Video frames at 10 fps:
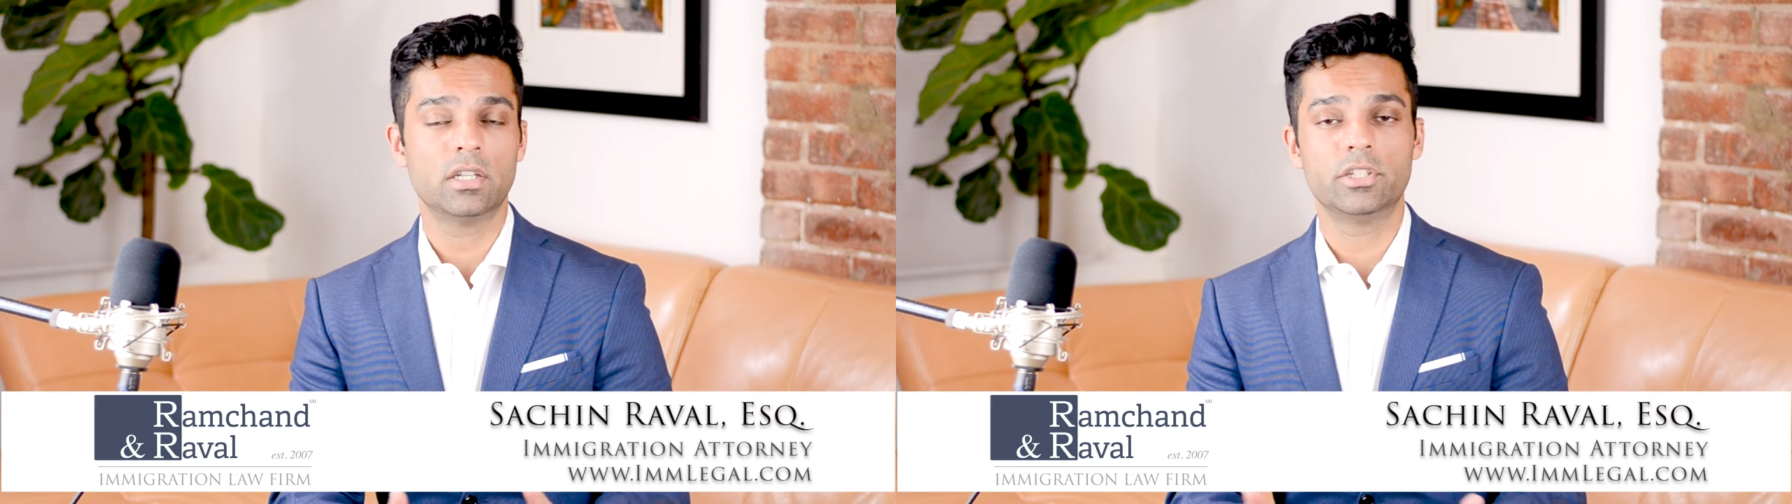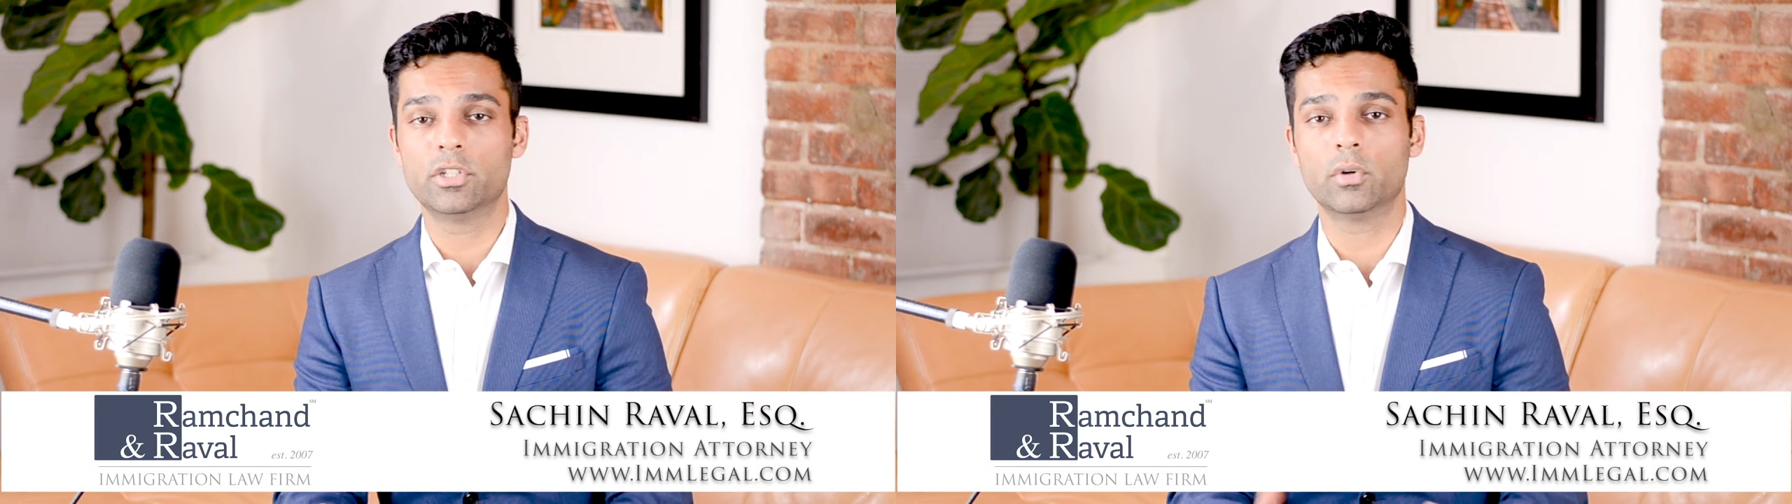
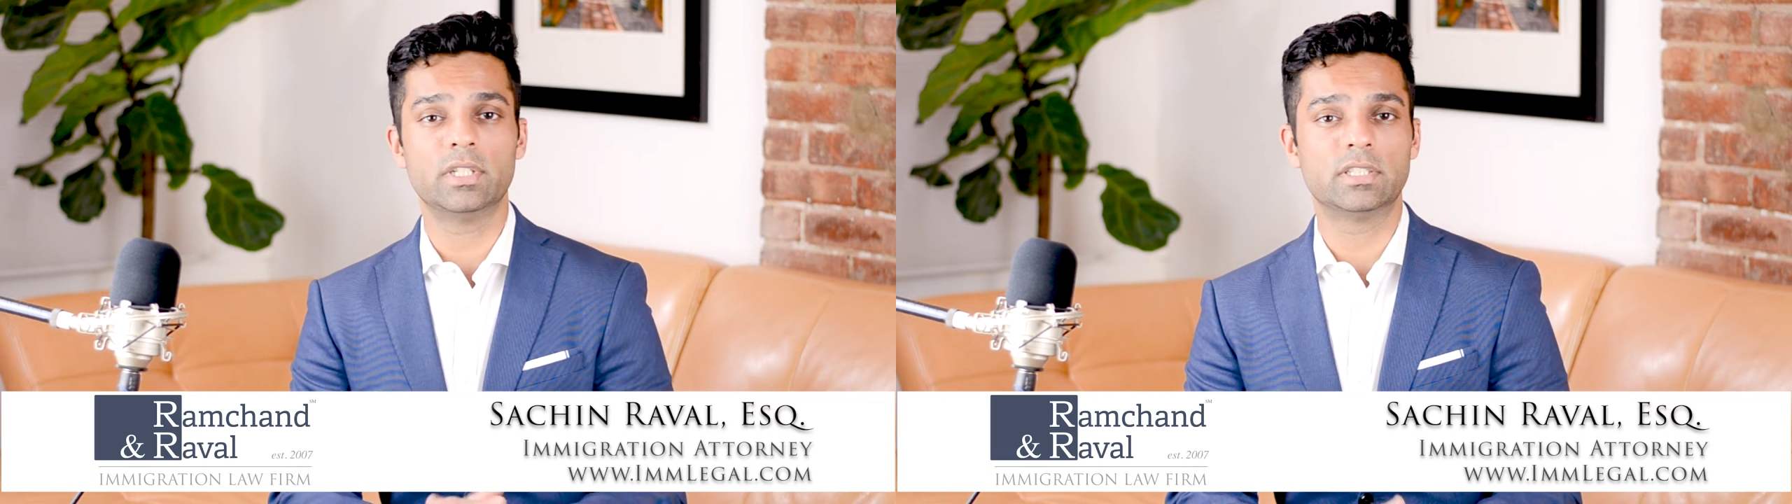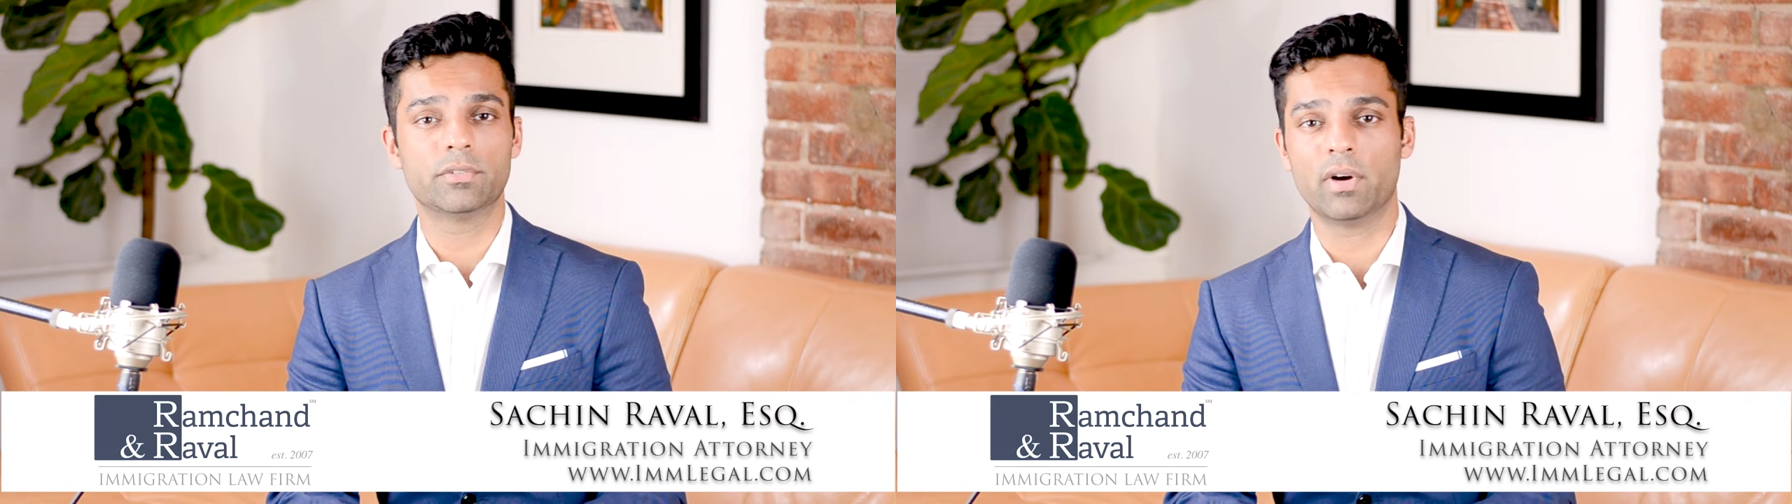you don't
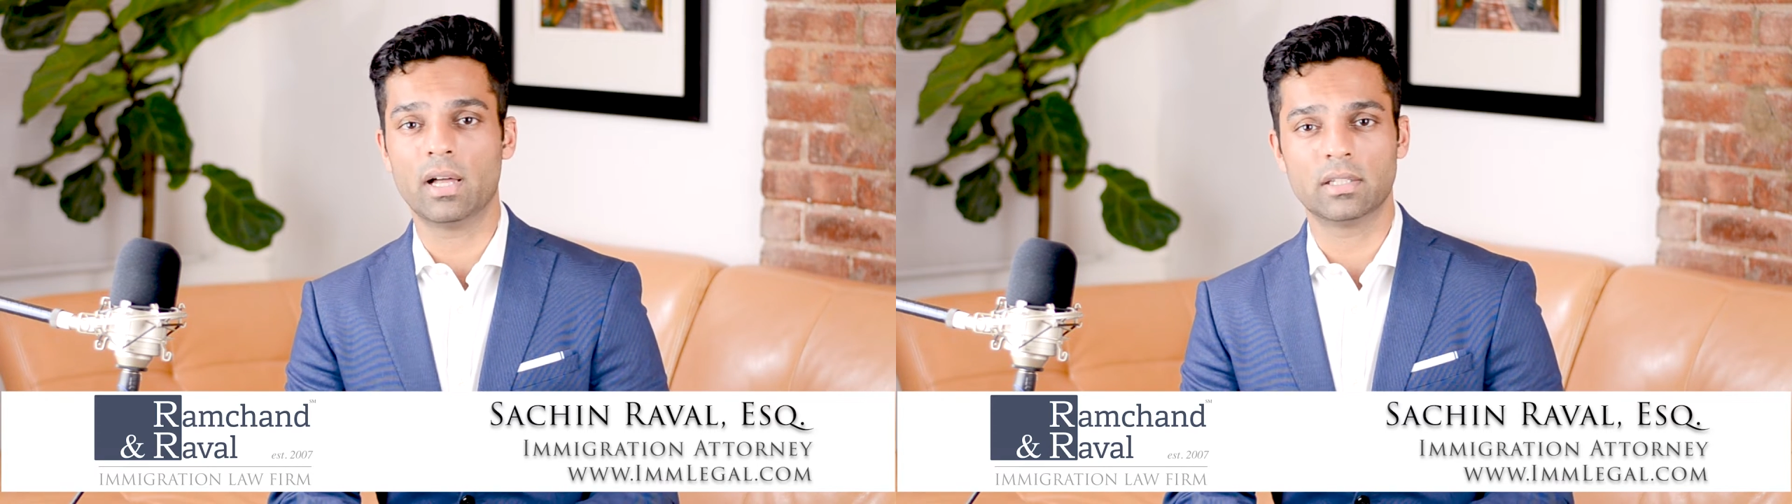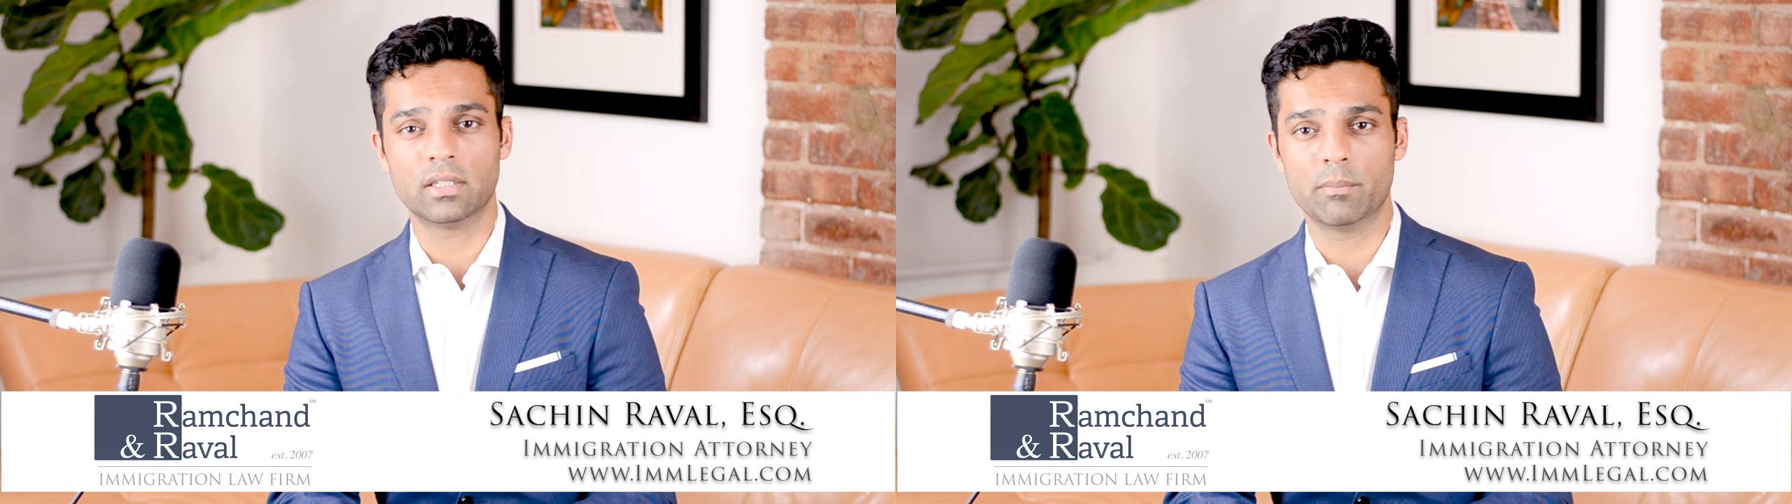need to
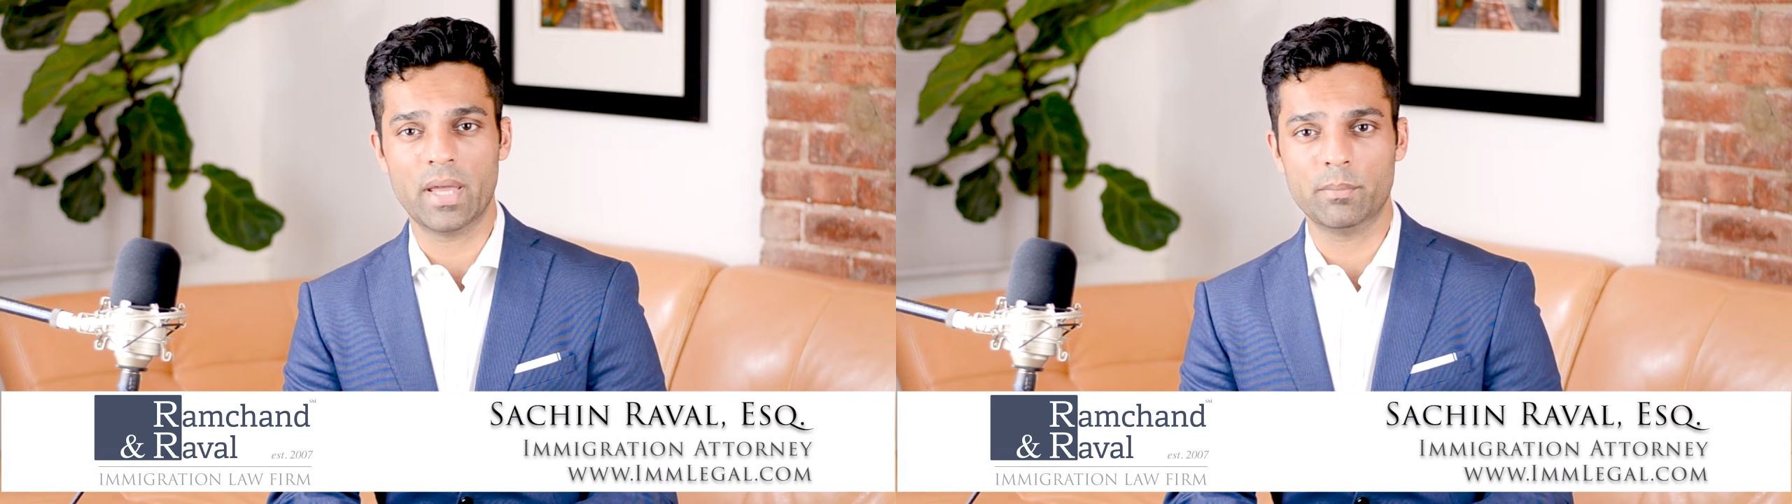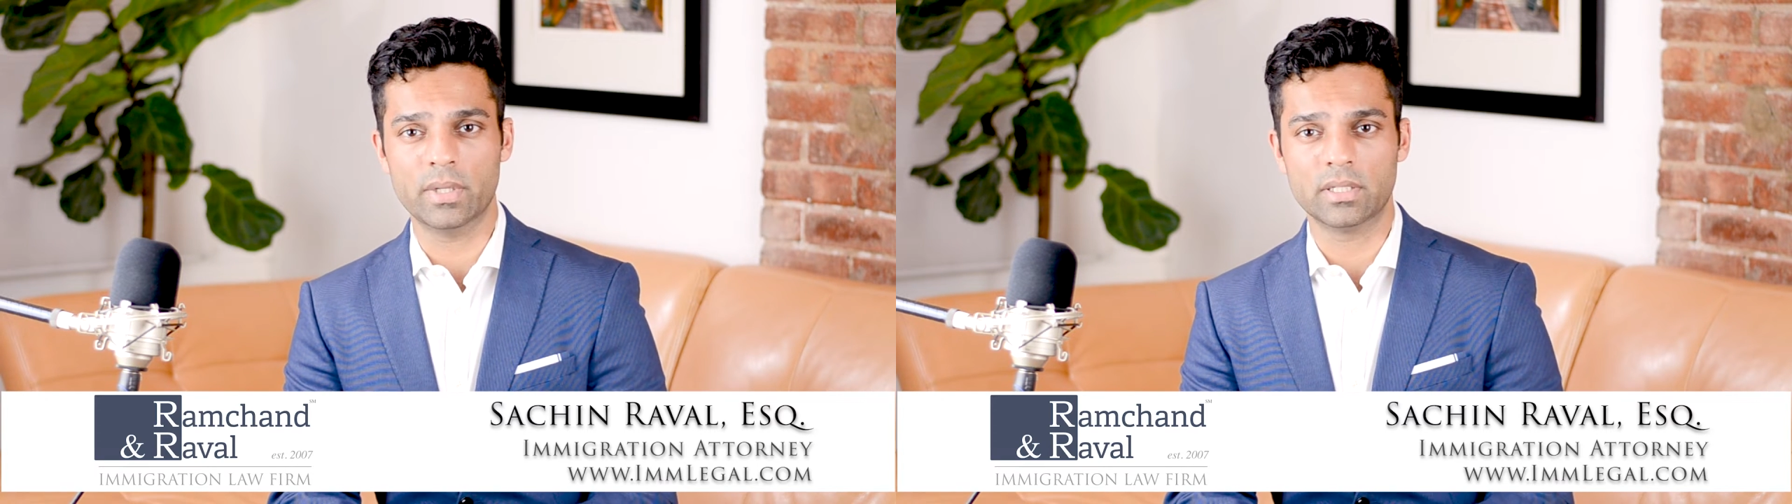file an
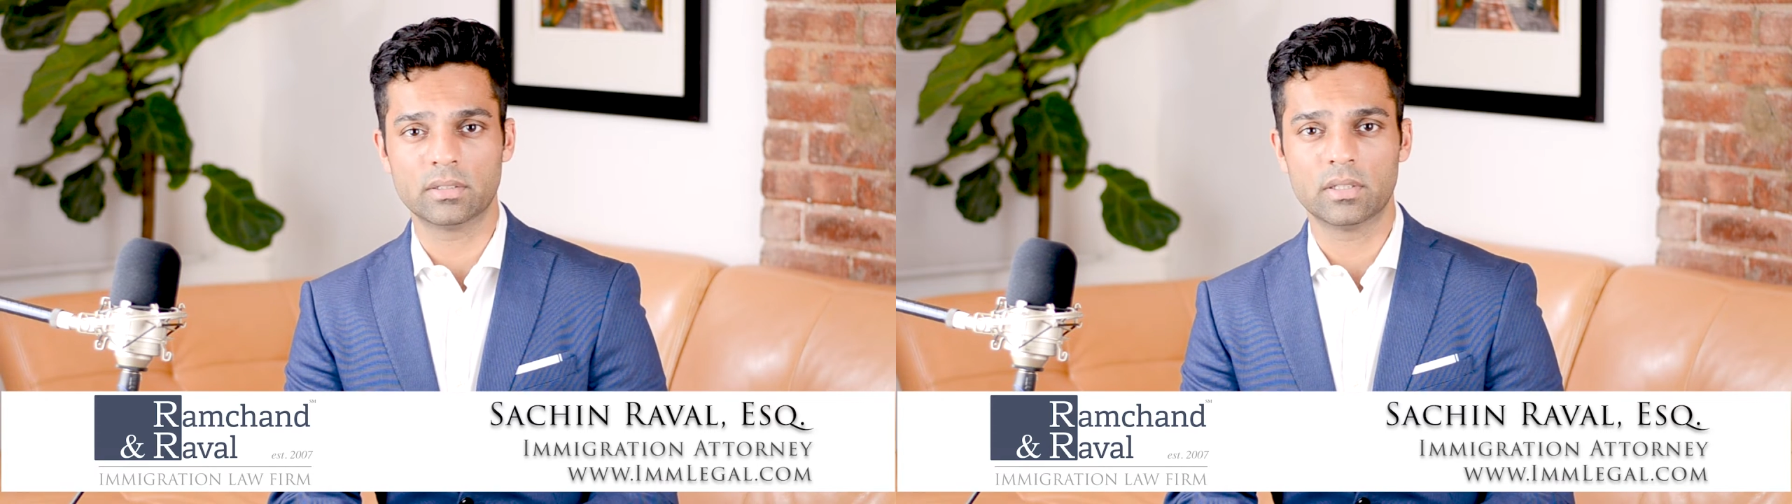amendment.